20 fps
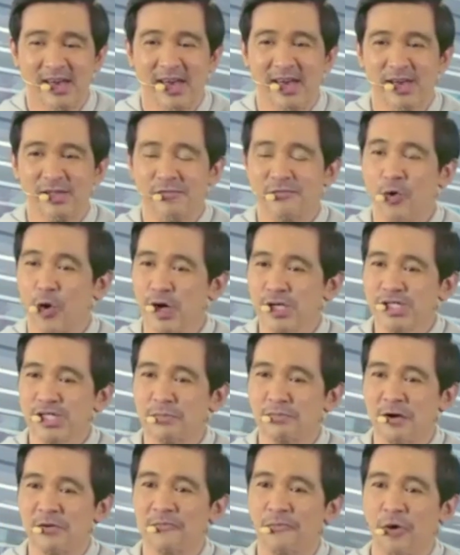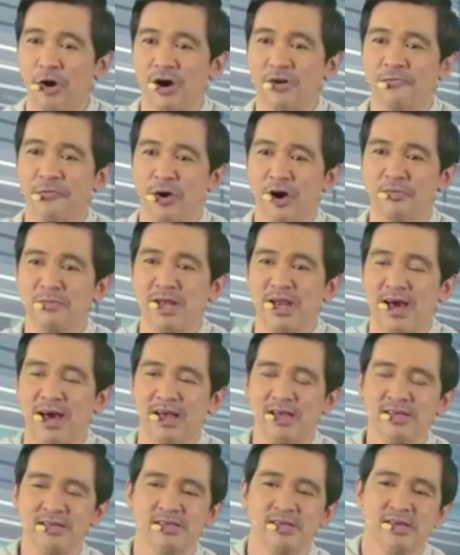And of course, number 4
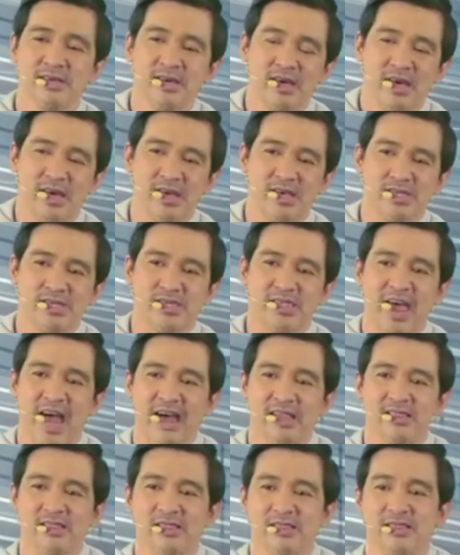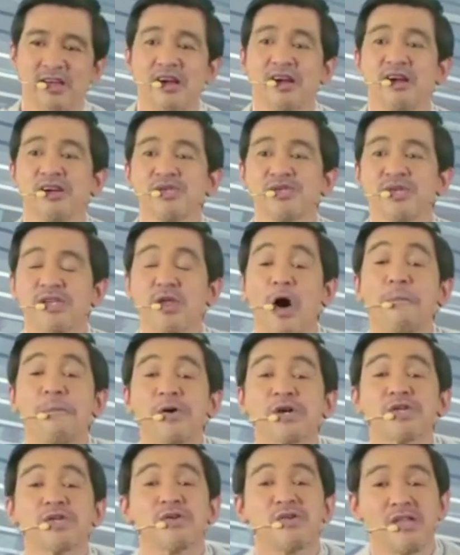formula is that there's an
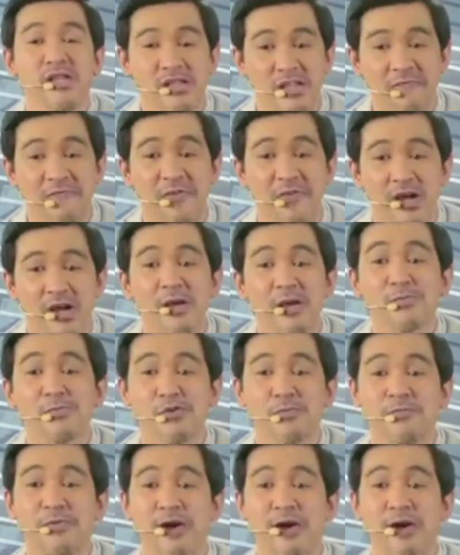opportunity for him to